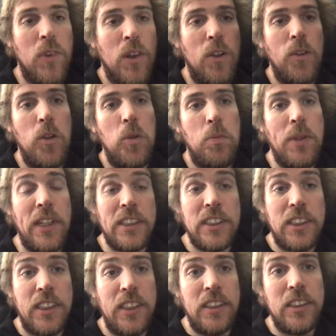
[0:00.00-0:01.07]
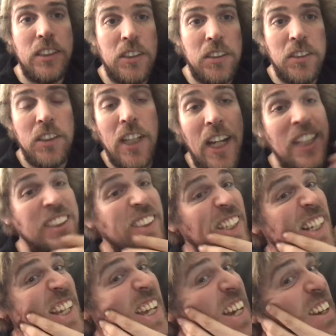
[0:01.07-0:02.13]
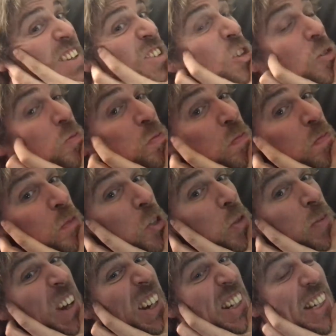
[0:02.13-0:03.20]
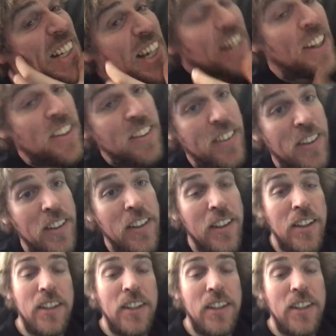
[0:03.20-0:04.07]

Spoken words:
2 new pistons, gasket kit, put it back together,